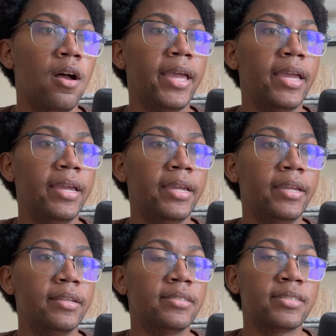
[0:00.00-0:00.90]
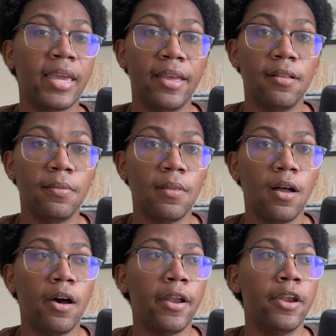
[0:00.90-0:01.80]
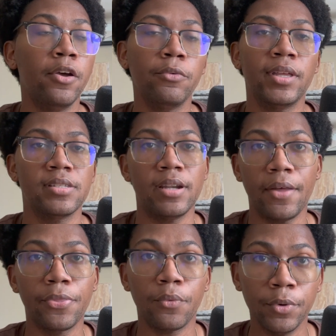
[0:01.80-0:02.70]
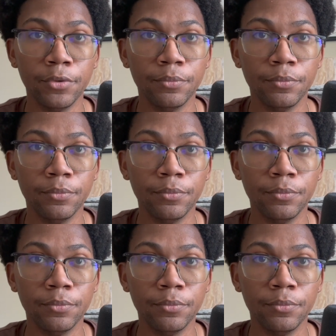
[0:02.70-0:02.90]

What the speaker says: a scale on a note that's not the root.